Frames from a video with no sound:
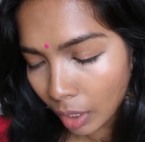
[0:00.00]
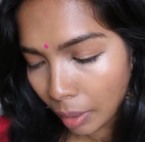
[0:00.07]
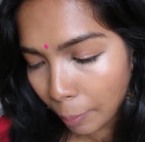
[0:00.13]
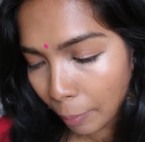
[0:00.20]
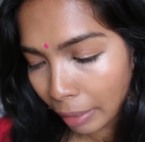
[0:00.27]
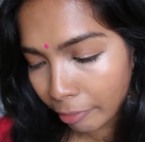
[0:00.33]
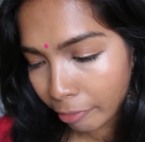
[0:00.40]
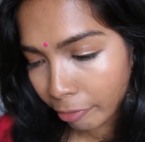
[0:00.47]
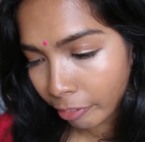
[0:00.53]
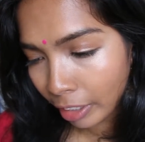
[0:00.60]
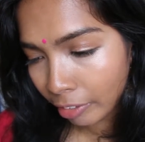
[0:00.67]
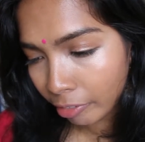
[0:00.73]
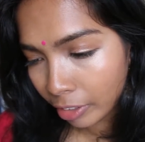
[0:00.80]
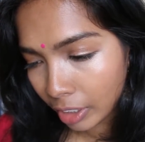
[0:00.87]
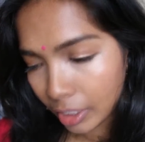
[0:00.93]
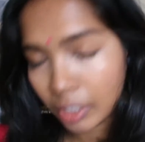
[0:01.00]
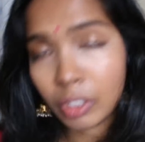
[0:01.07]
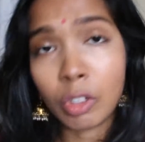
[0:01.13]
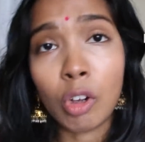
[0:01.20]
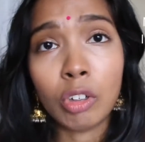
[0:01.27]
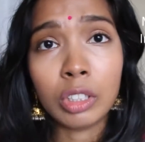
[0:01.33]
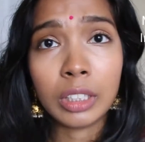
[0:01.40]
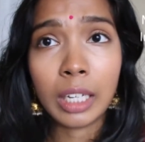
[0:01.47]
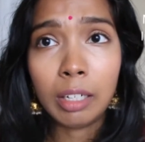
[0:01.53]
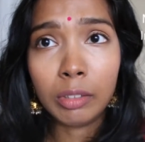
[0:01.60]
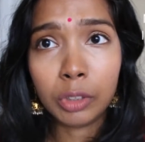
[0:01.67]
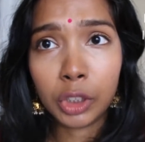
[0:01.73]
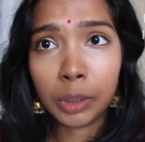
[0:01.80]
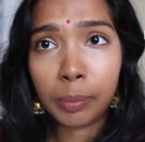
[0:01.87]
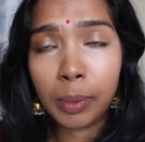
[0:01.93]
my favorite songs, I'll
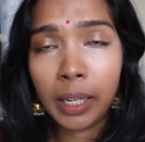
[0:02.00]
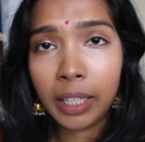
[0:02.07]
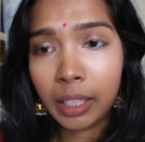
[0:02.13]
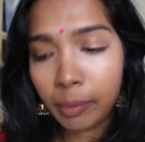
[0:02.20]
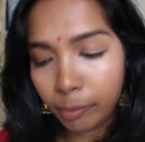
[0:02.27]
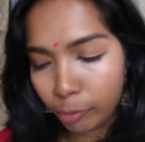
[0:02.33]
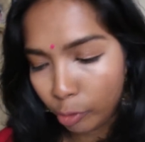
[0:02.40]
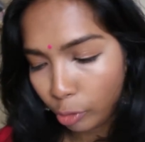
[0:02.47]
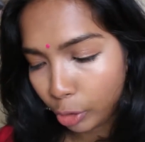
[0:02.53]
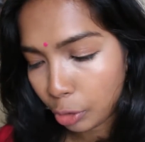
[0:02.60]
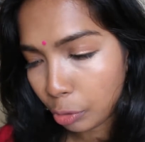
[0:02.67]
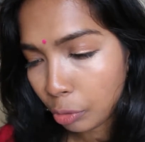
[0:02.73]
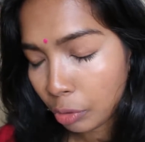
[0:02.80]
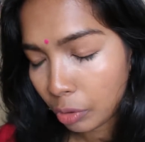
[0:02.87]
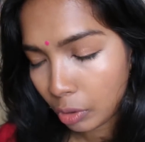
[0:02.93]
just play them for you.